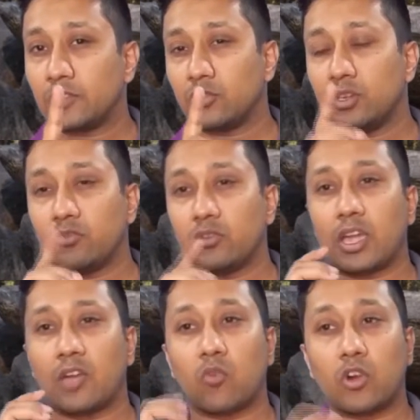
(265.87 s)
So if you
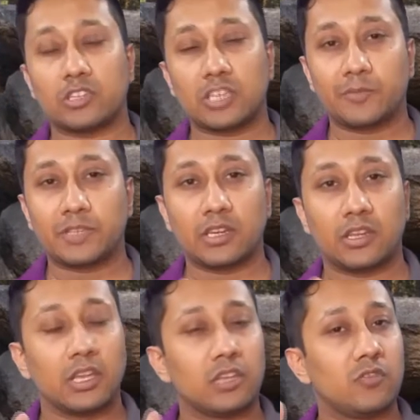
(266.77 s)
have WhatsApp
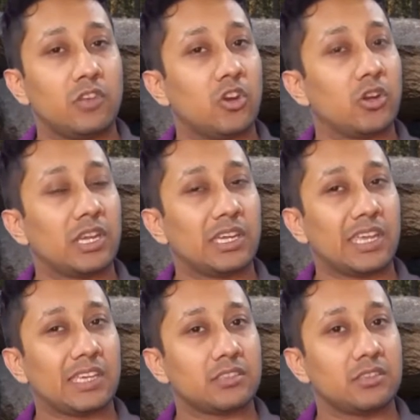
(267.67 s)
set, you will not get
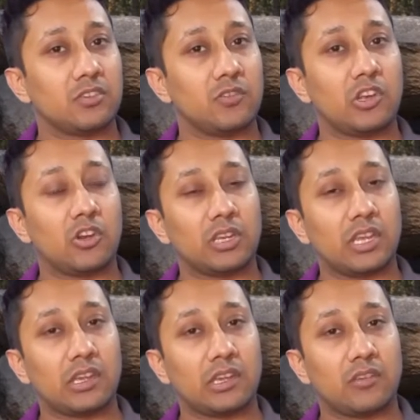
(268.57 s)
text, you will not
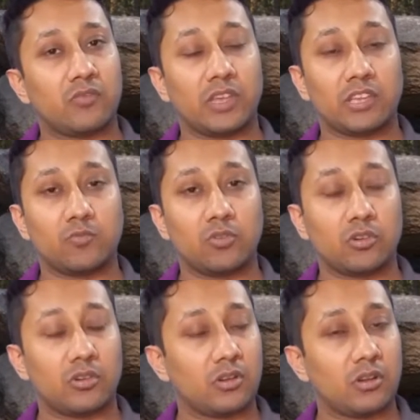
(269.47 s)
get
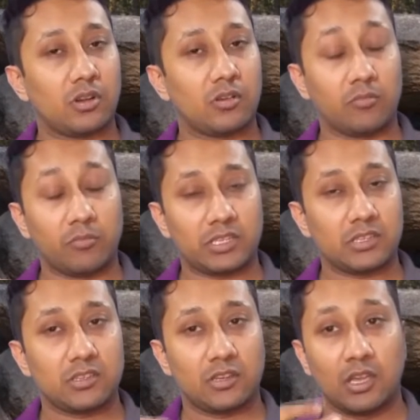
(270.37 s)
Facebook
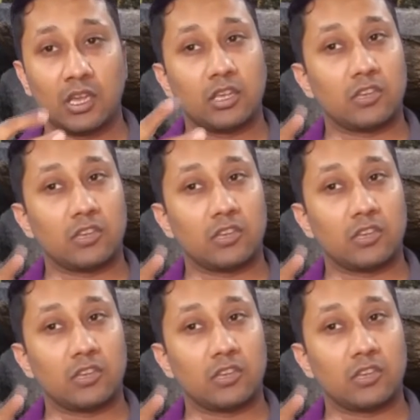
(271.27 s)
Messenger,